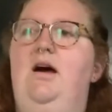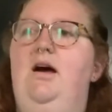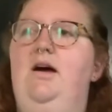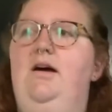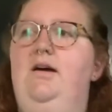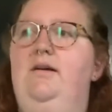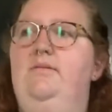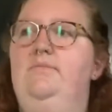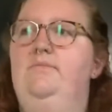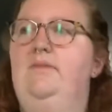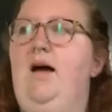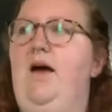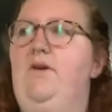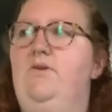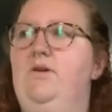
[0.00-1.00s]

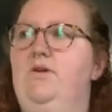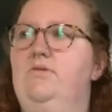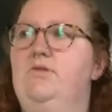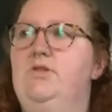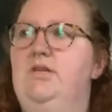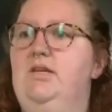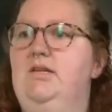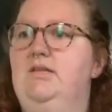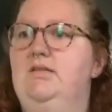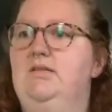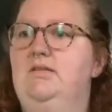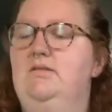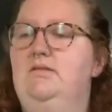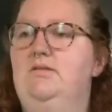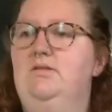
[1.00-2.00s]
I don't know,
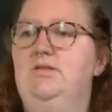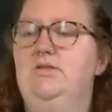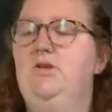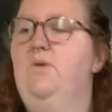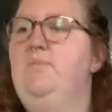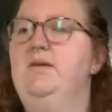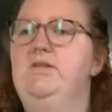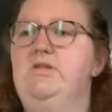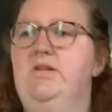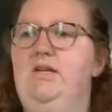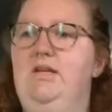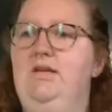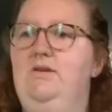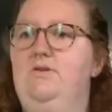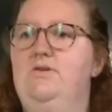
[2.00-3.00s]
she's so
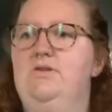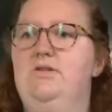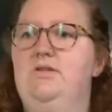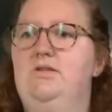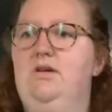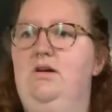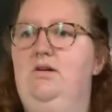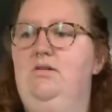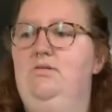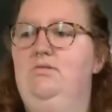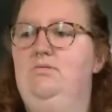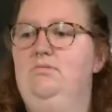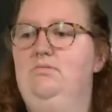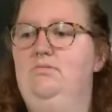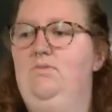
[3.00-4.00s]
bitchy, or she's
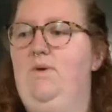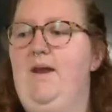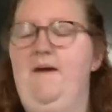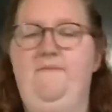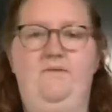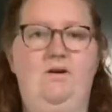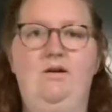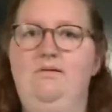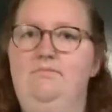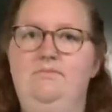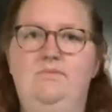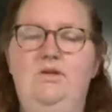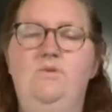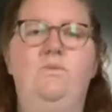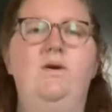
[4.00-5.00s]
so whatever.
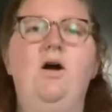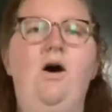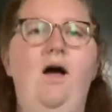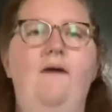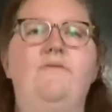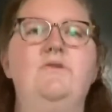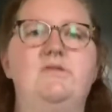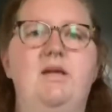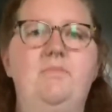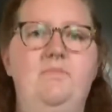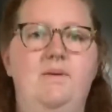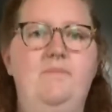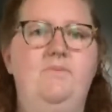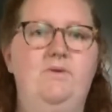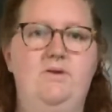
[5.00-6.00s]
We all have those type of
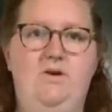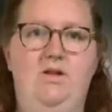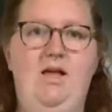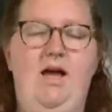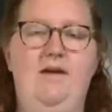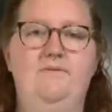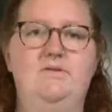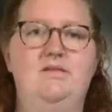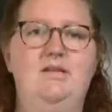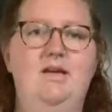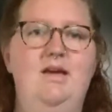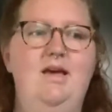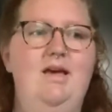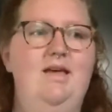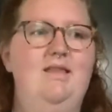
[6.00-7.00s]
people in our lives
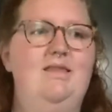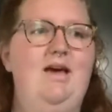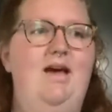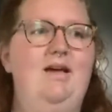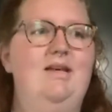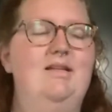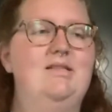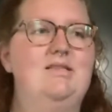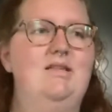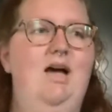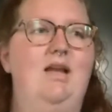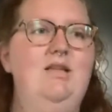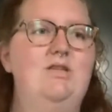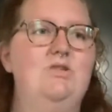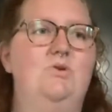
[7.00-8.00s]
that it's
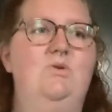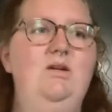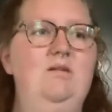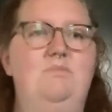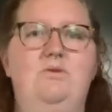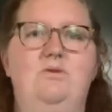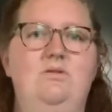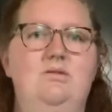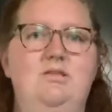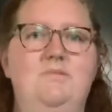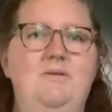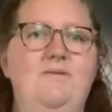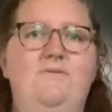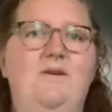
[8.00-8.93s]
not enjoyable to be